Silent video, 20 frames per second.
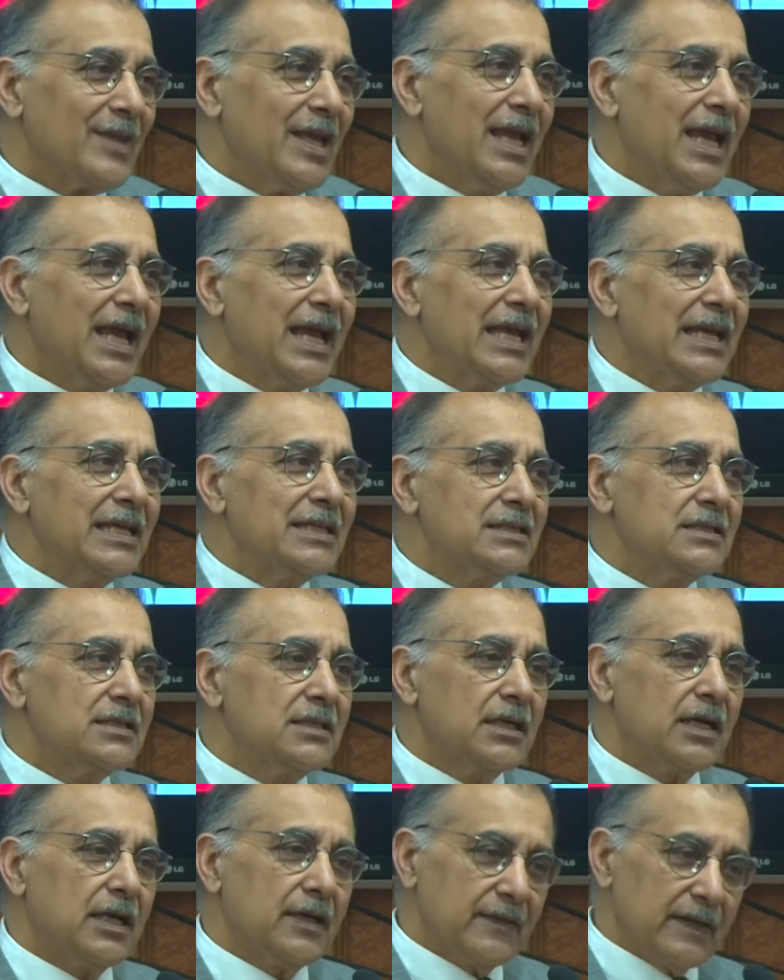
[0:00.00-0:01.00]
And
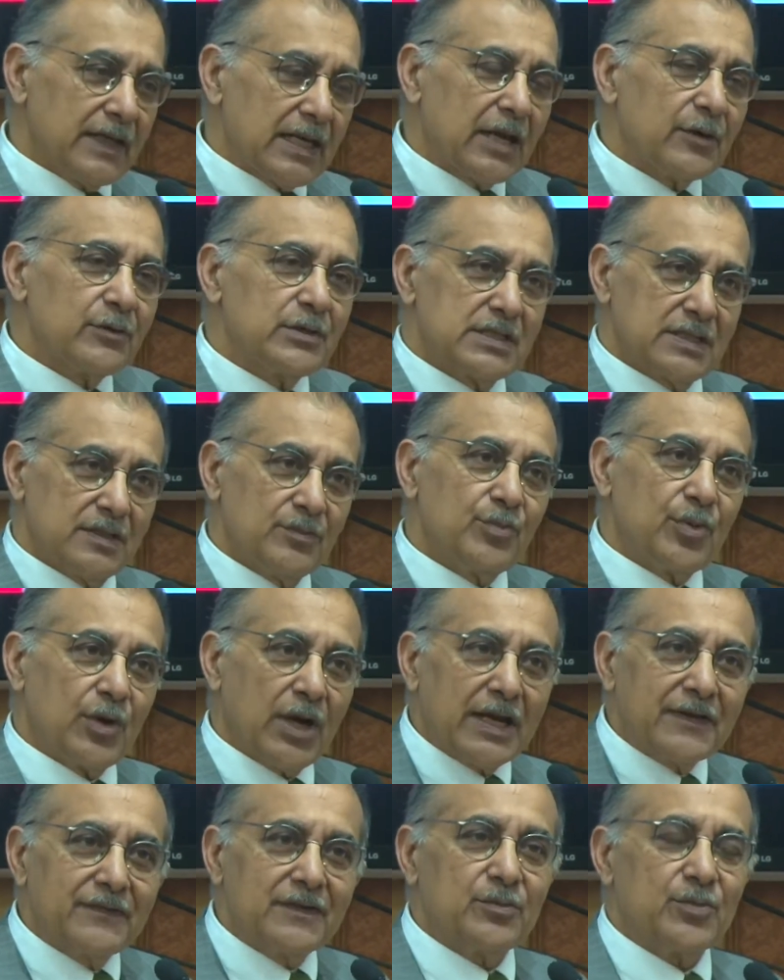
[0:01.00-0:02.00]
then I was in
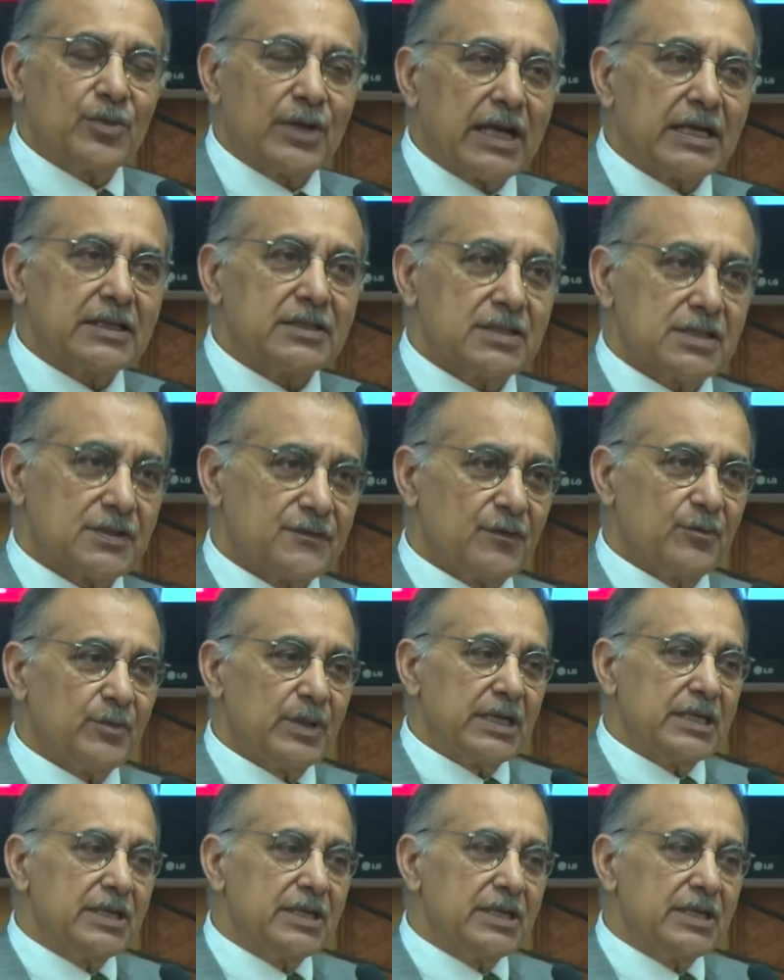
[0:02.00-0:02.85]
private practice for many